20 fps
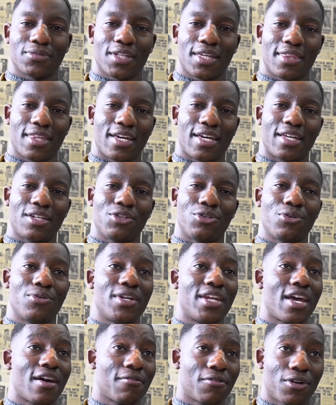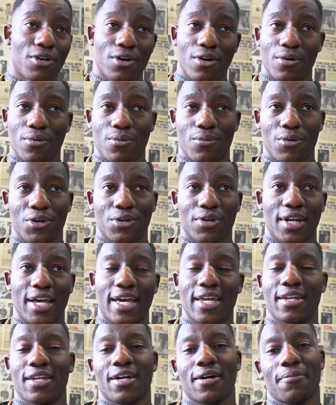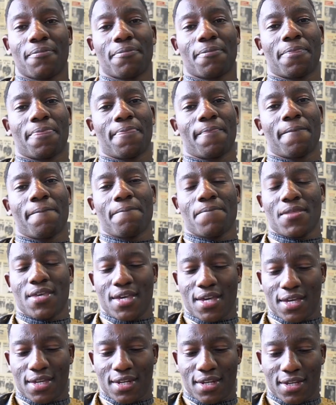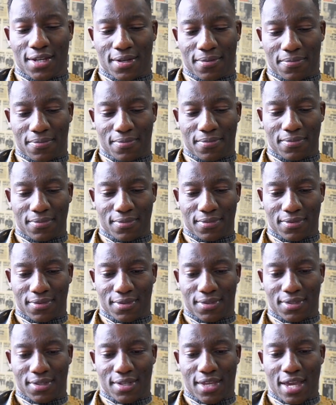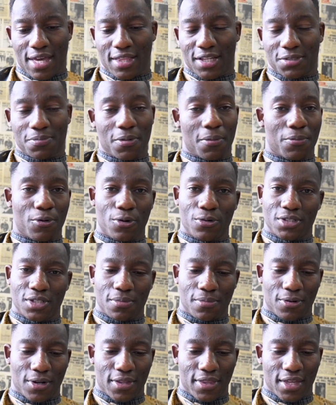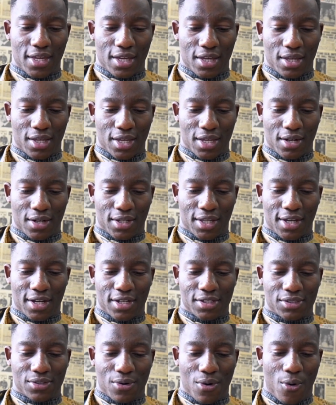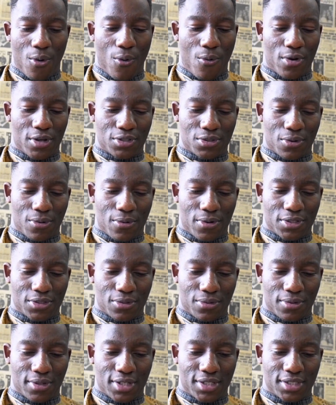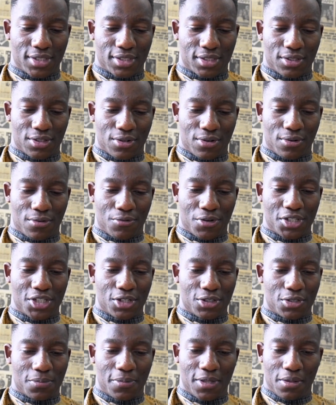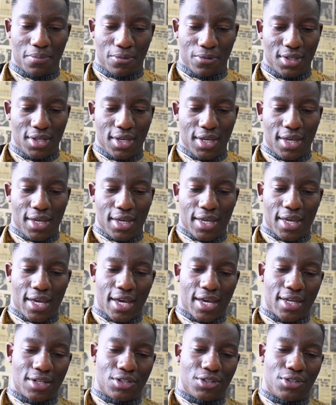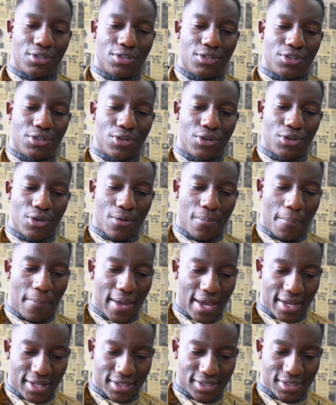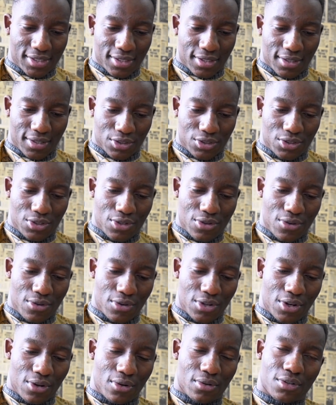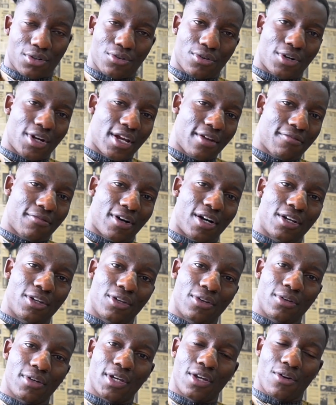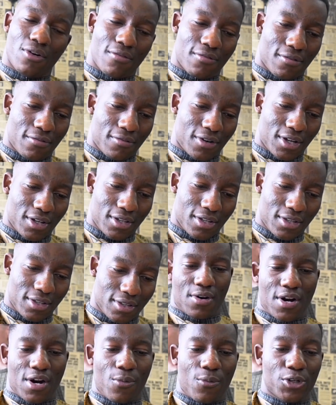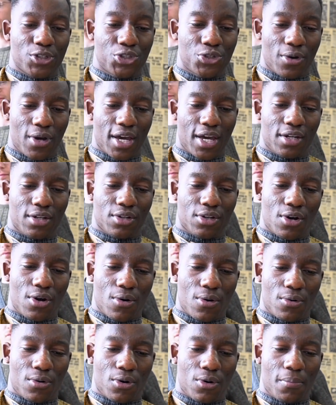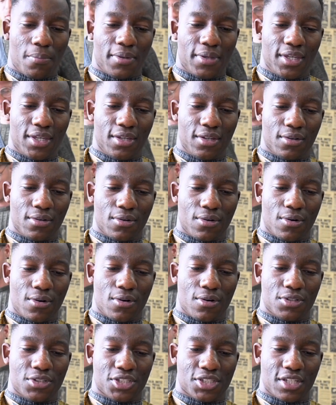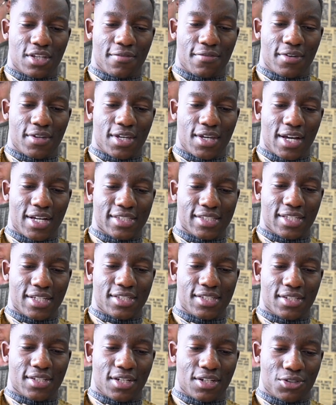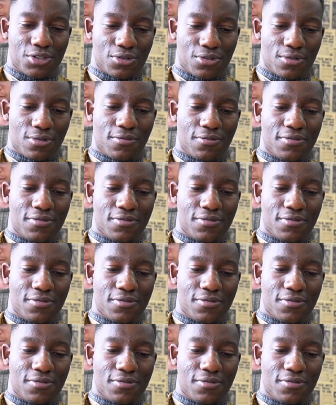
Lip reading: and then you never know where you're gonna end up. And yeah, that's my pro tip right there. And guys, always, you know, reach out to people and do your best to, you know, create value and offer value. All right, what's your end goal? Compete or just have a aesthetic, natural